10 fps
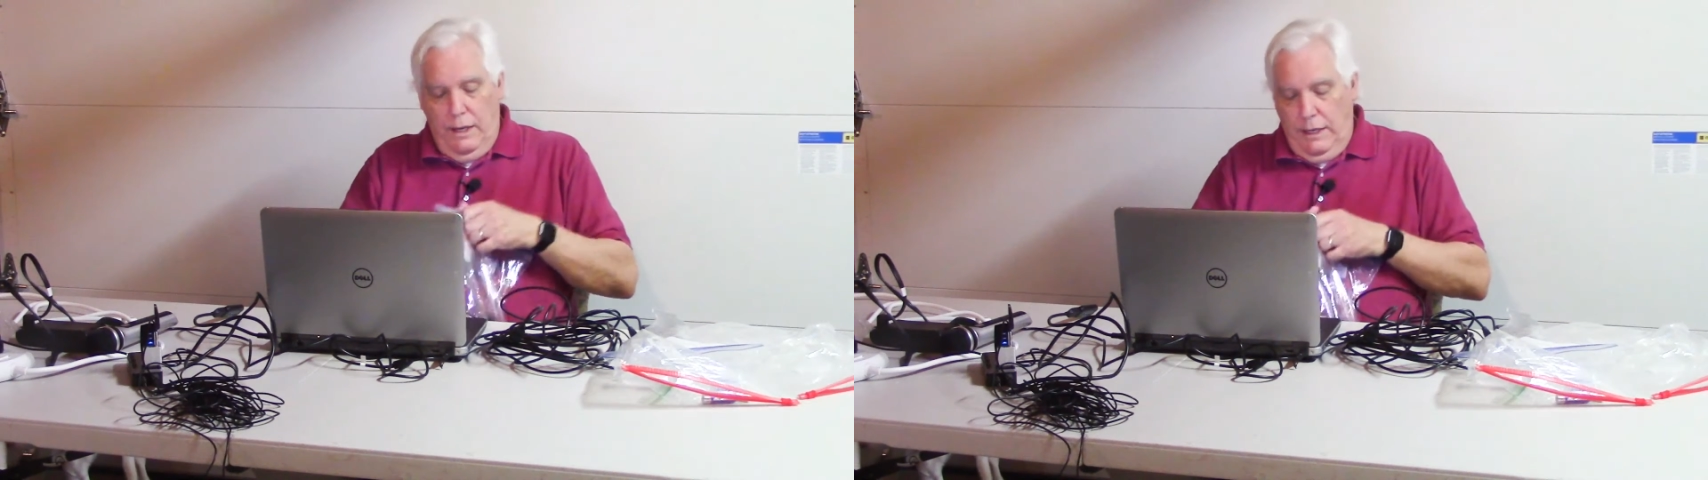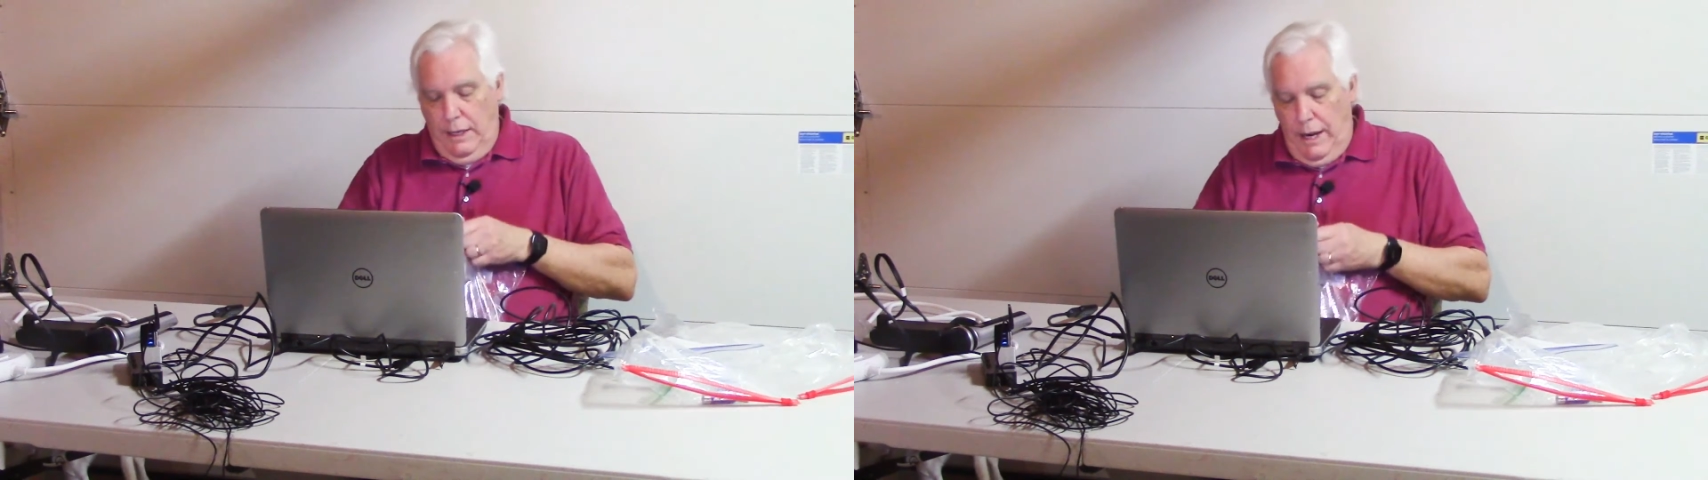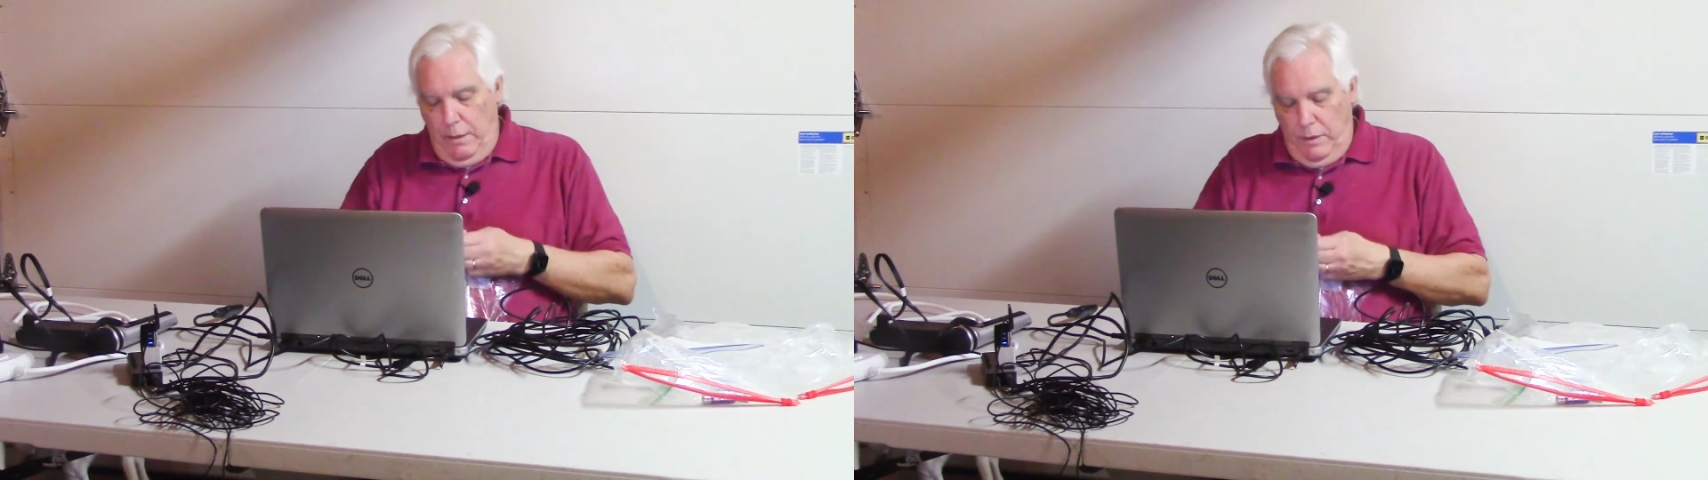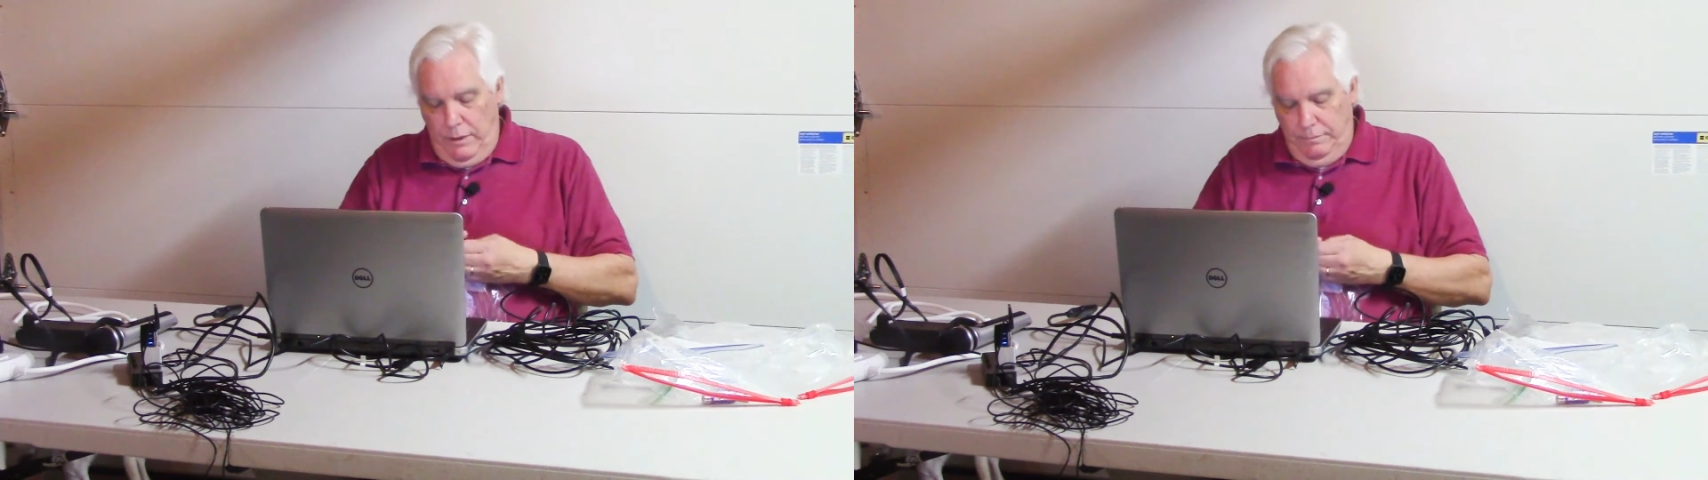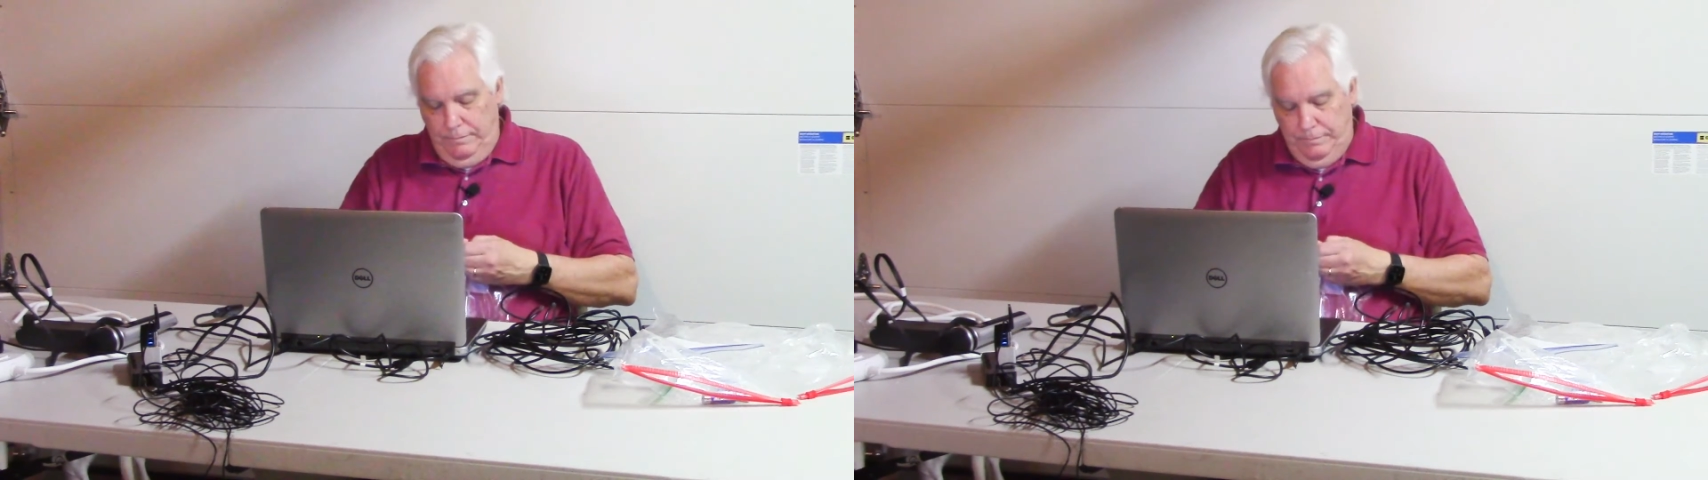camera.